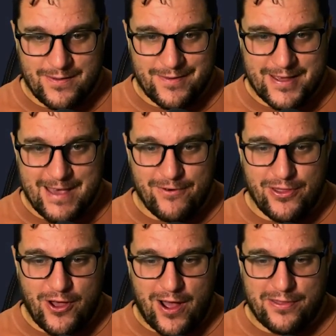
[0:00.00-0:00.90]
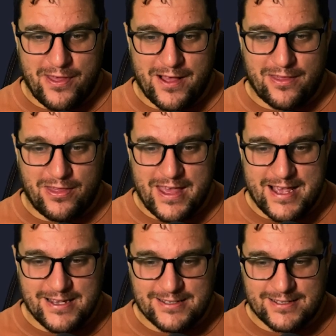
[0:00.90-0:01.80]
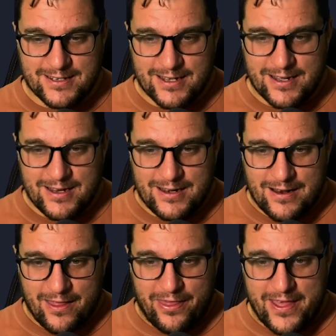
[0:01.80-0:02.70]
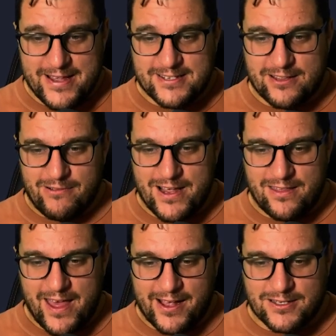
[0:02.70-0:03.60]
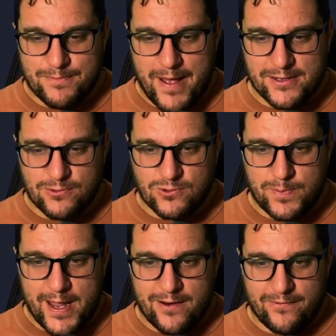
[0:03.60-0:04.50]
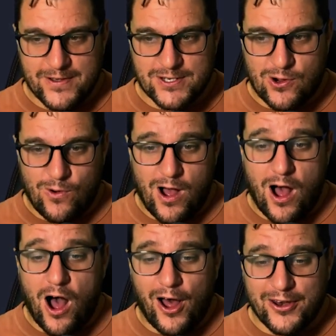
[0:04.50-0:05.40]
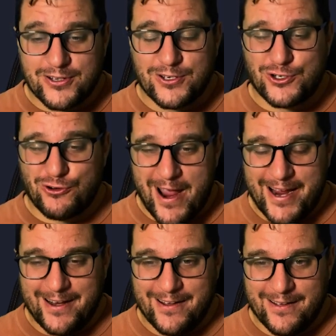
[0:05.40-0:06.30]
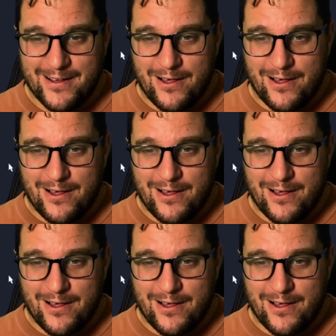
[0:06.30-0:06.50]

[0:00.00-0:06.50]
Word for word: given that I think these three things, mental, speed and physical, are harder to train